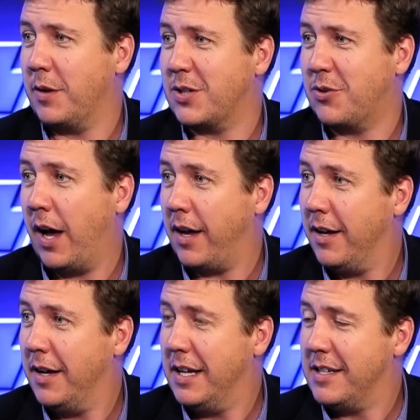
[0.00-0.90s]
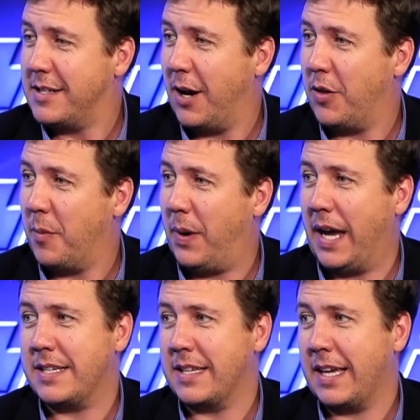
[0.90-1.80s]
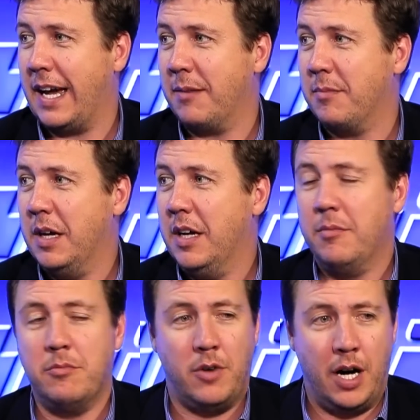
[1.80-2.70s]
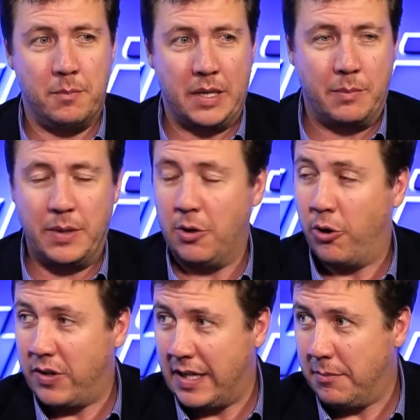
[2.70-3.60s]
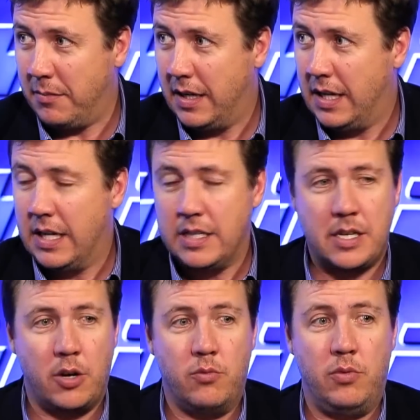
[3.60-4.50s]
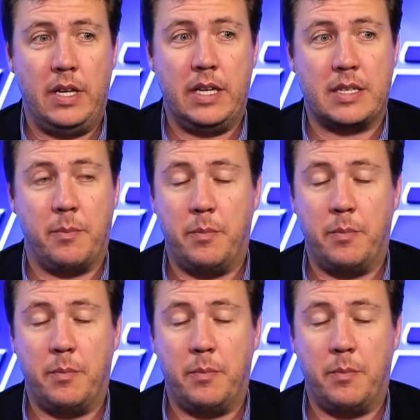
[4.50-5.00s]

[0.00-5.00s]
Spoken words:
in Australia. So the pace of the game might be beyond him. So really it's a